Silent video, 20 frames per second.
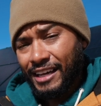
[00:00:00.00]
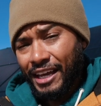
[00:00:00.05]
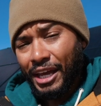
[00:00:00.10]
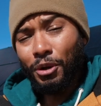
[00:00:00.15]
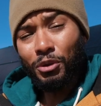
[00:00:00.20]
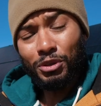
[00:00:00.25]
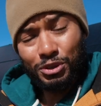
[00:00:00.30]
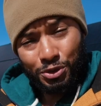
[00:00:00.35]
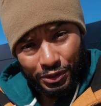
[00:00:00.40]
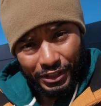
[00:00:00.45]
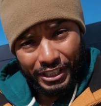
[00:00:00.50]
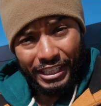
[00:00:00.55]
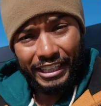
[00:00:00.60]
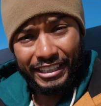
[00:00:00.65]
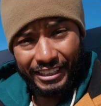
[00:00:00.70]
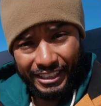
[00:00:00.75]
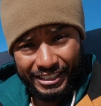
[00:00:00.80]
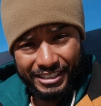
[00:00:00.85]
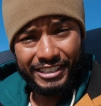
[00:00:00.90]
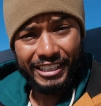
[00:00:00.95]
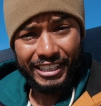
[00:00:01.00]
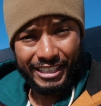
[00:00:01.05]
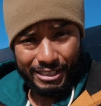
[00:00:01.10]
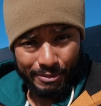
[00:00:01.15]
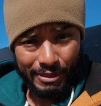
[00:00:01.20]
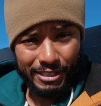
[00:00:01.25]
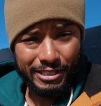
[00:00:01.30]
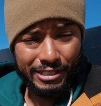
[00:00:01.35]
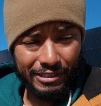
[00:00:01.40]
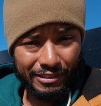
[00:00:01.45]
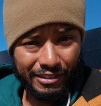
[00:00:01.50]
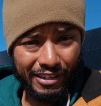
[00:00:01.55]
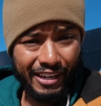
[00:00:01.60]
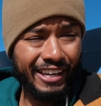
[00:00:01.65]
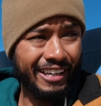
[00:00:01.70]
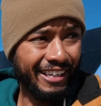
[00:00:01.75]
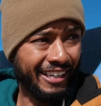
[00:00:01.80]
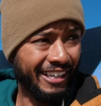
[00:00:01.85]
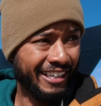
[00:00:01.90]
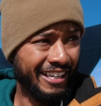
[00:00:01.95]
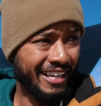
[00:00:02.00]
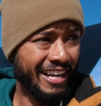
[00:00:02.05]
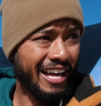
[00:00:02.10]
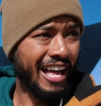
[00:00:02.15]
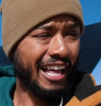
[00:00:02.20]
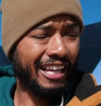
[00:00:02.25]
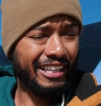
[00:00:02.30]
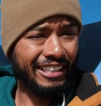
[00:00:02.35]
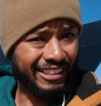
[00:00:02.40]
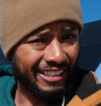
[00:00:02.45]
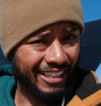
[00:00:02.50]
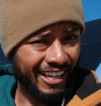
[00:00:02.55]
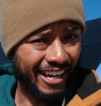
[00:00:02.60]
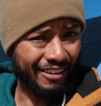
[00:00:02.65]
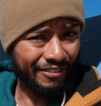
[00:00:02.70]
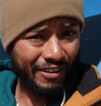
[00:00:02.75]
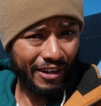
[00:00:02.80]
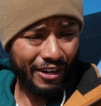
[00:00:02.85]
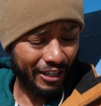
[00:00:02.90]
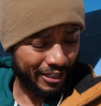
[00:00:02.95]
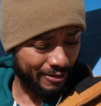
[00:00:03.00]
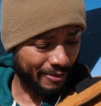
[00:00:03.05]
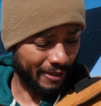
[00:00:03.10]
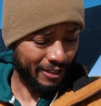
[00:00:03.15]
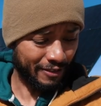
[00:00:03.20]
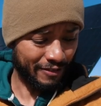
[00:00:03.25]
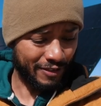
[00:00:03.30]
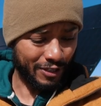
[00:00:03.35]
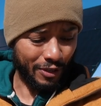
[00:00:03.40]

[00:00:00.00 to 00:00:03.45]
it was ridiculously expensive. Very expensive.